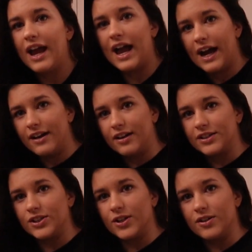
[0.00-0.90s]

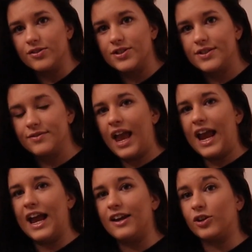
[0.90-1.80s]
adductors
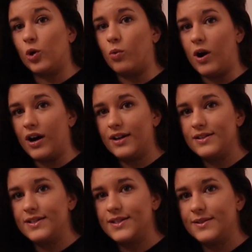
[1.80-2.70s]
and
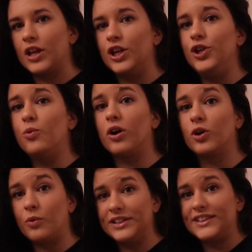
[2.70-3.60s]
quads. You are
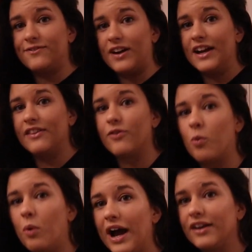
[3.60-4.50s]
going to find that the
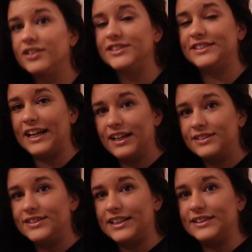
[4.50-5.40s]
wider
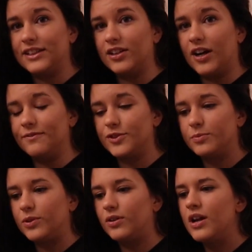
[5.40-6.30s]
stance is
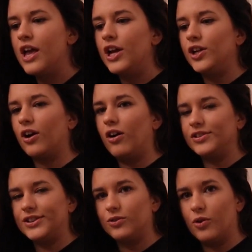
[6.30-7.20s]
uncomfortable. You're
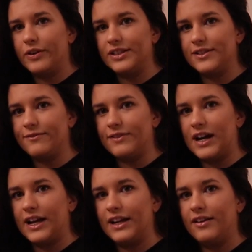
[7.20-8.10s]
also going to
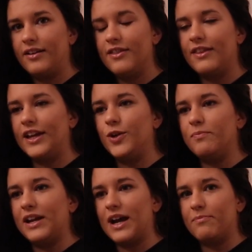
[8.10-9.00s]
find that you
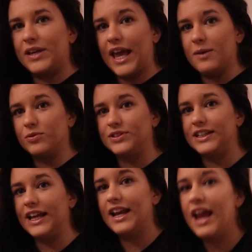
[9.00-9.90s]
may not be able to
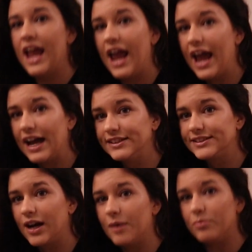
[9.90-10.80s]
get
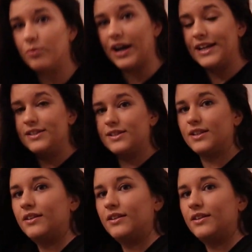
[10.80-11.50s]
as upright